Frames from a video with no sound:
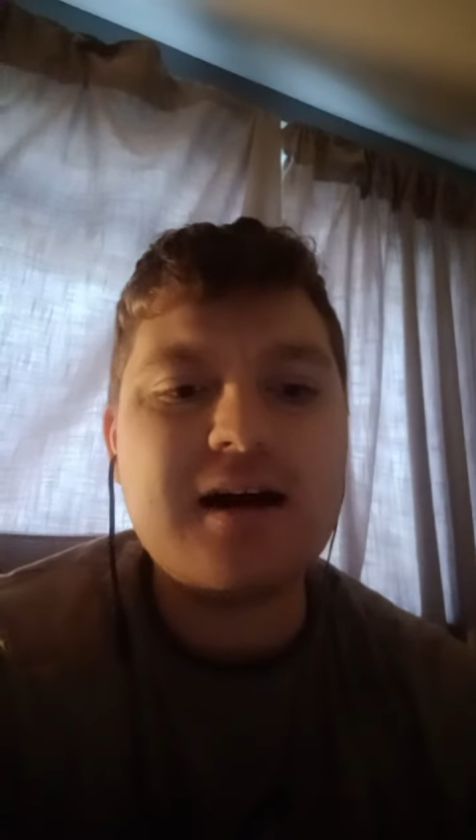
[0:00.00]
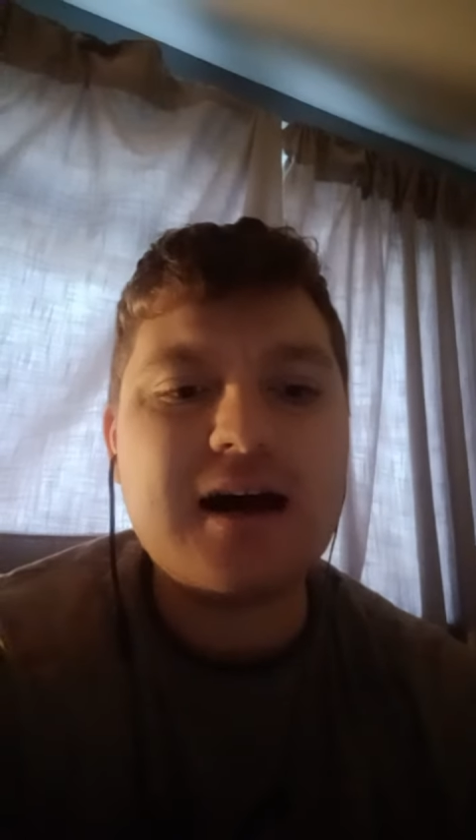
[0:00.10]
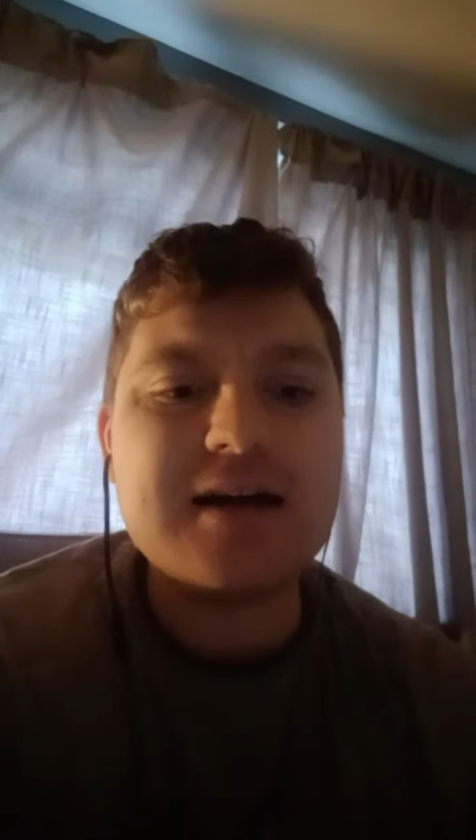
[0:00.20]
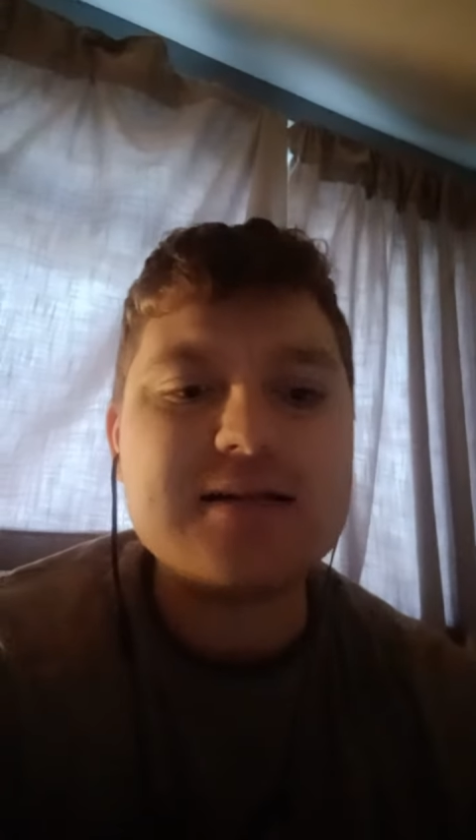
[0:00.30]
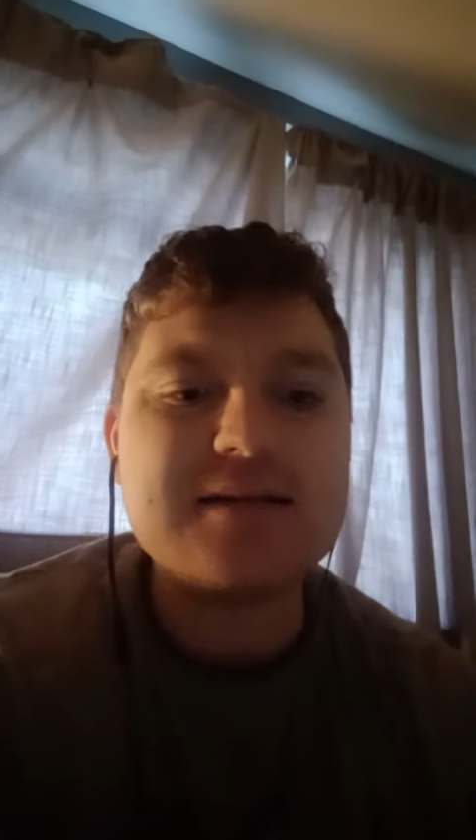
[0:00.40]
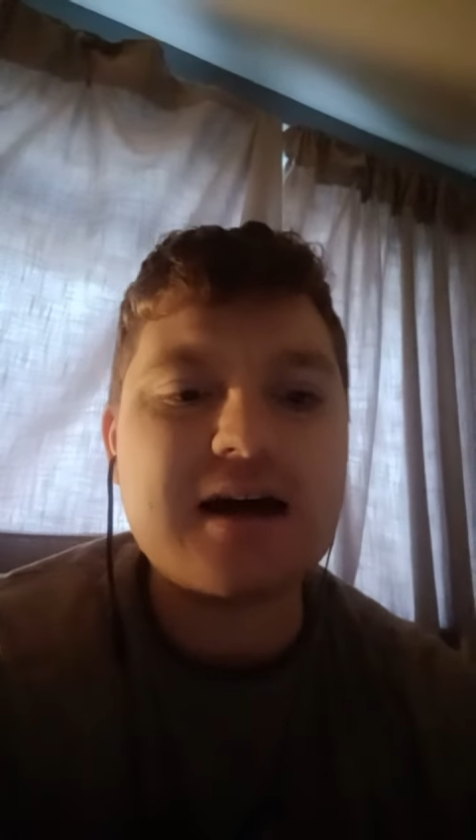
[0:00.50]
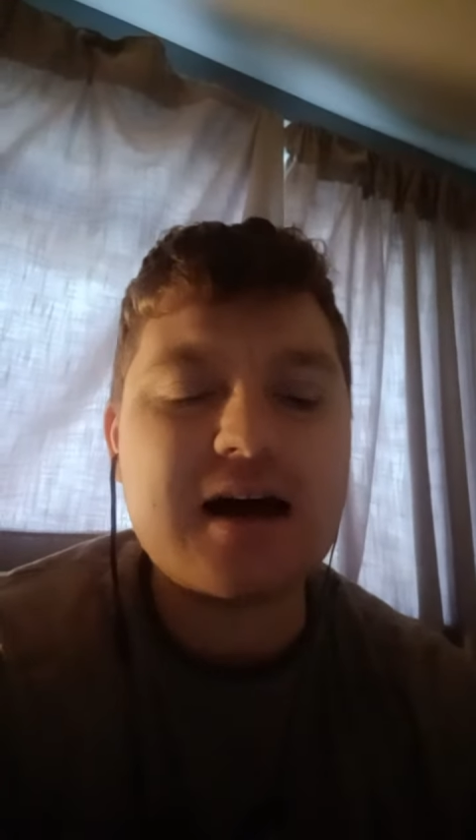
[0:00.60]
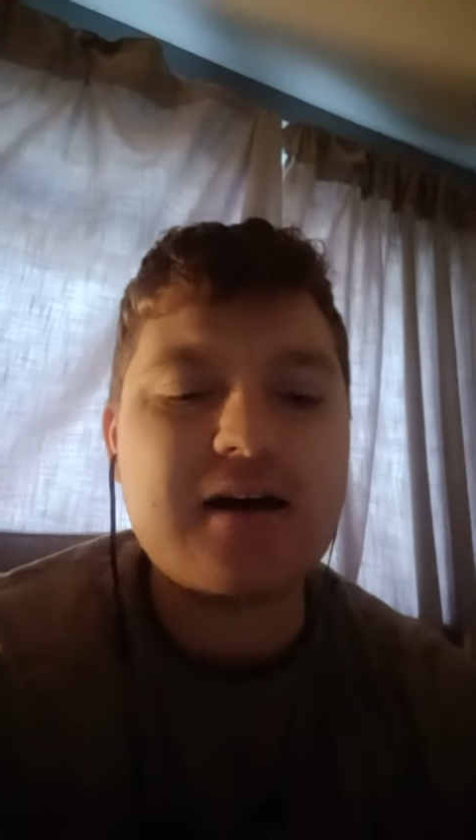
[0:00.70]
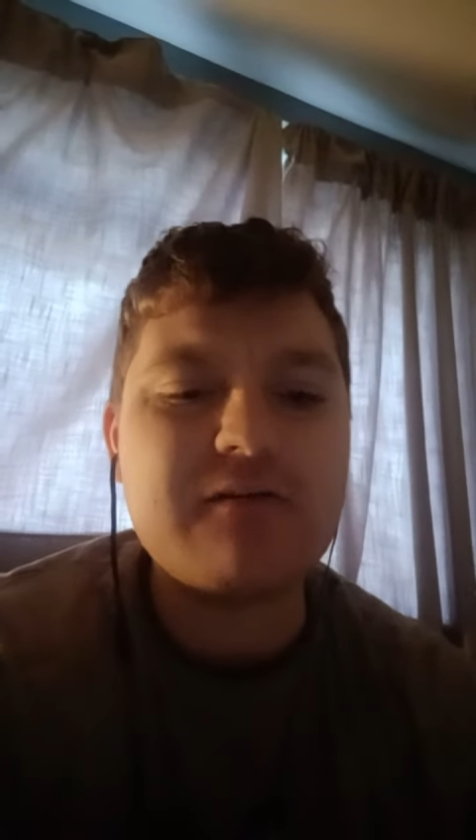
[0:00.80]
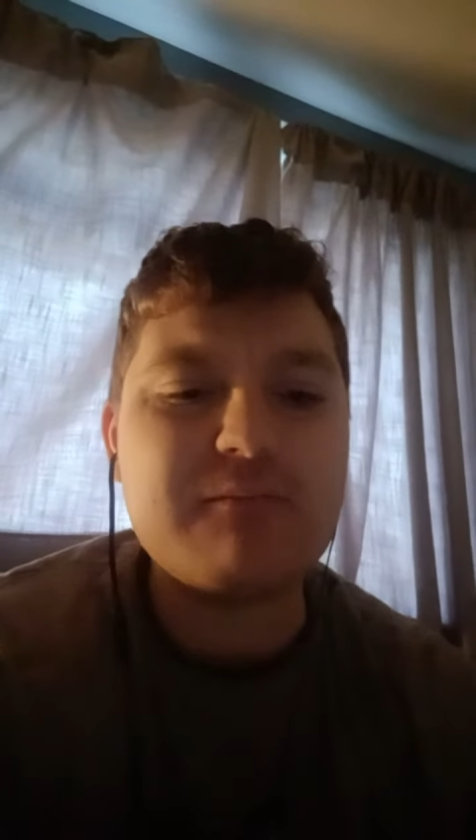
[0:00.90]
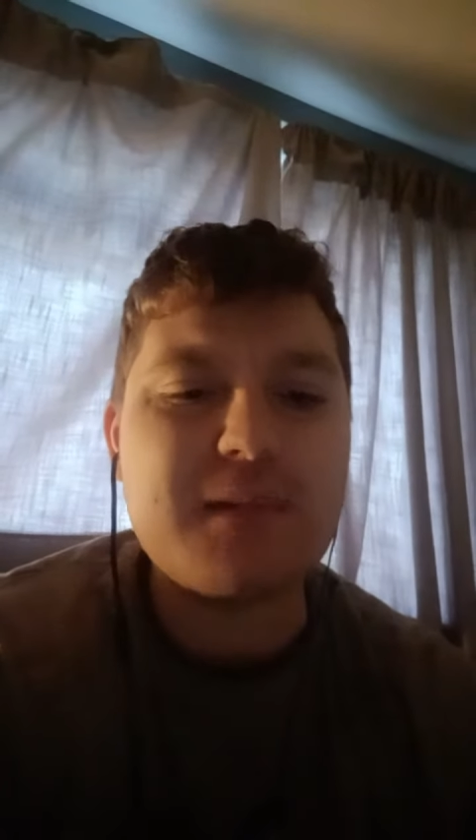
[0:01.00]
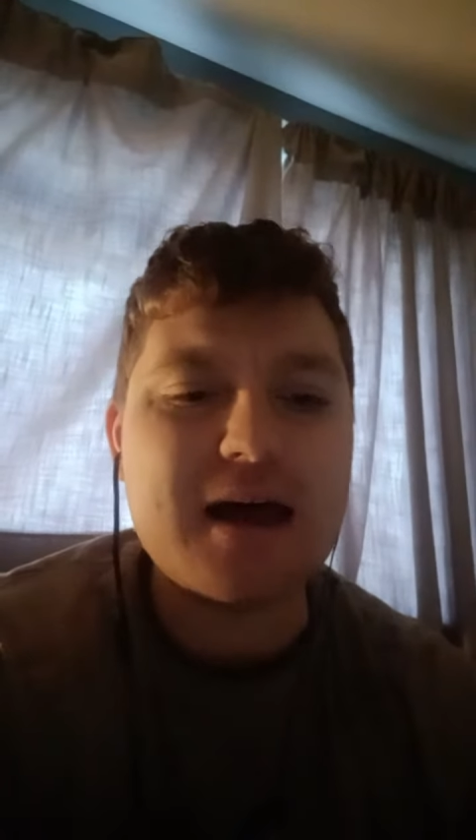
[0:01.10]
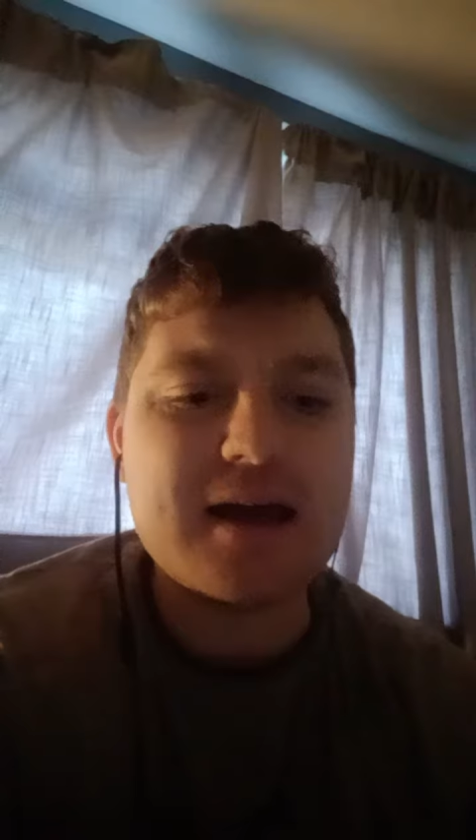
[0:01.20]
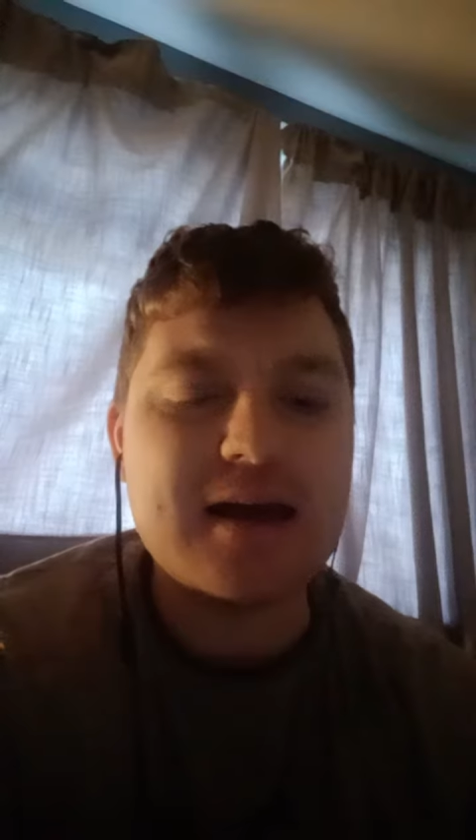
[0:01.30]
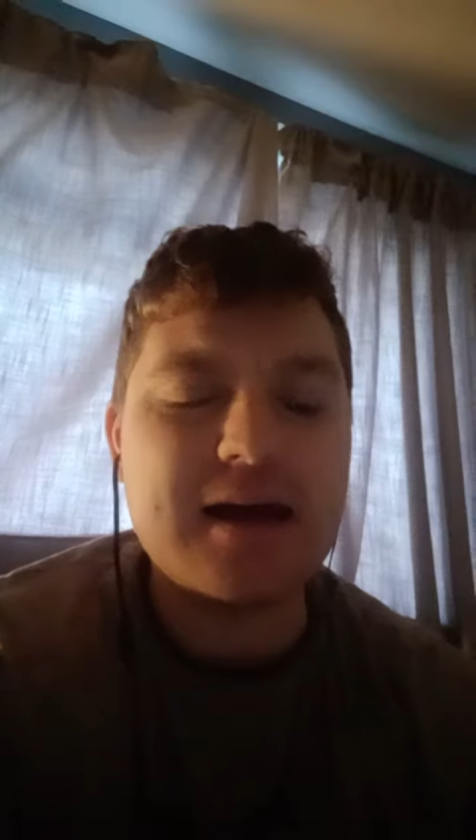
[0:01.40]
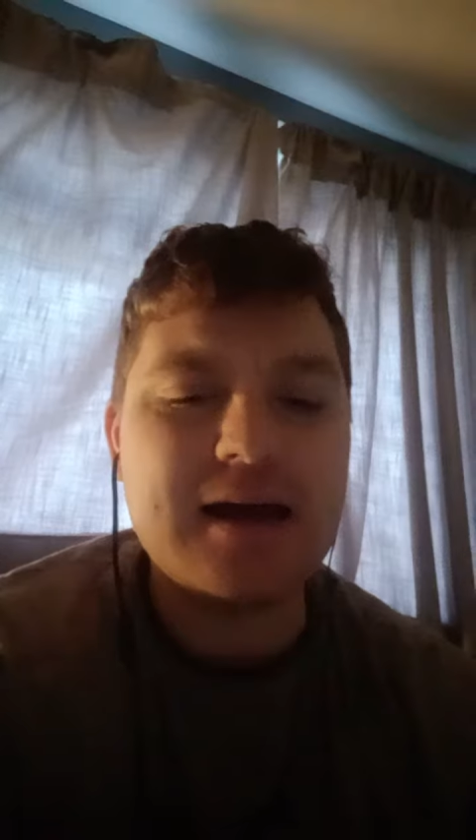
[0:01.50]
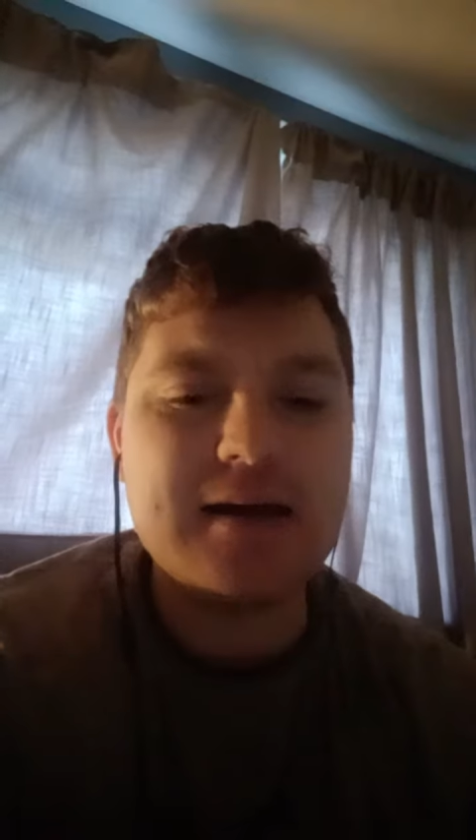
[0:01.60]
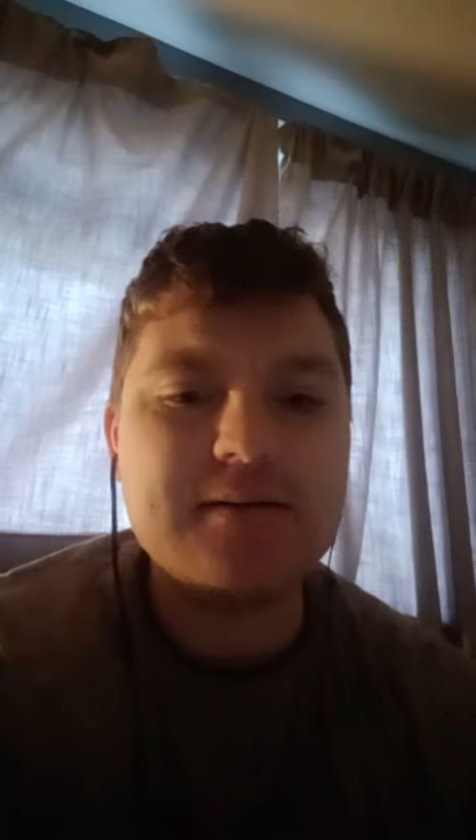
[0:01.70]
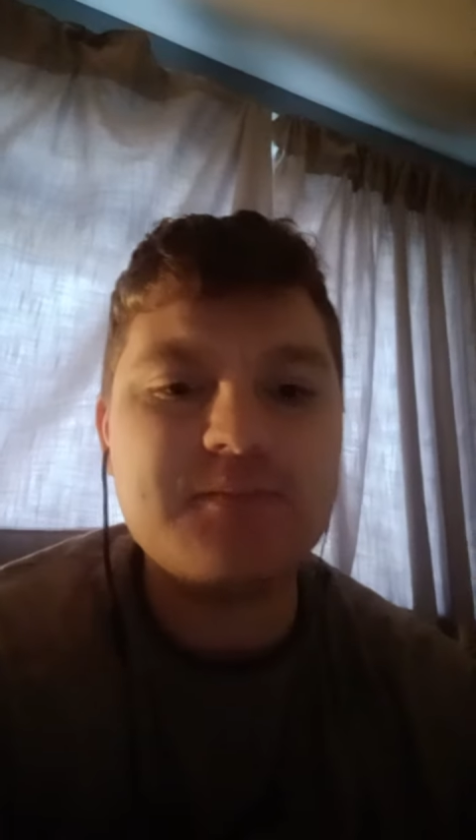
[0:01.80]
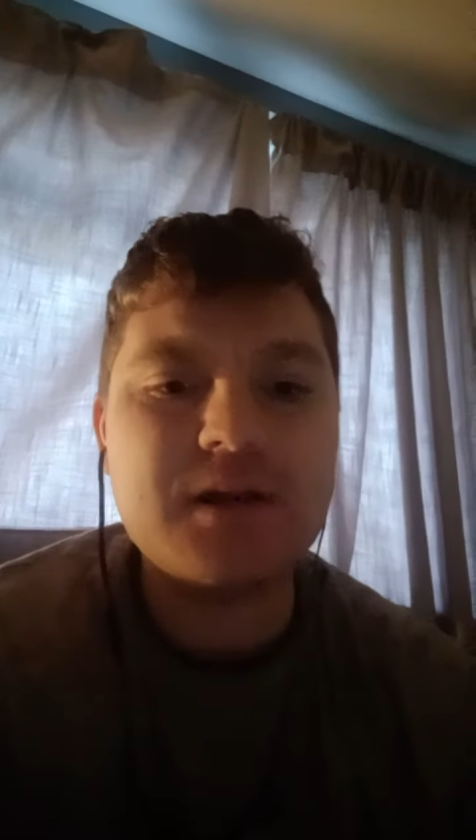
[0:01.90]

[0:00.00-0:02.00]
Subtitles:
hands have made,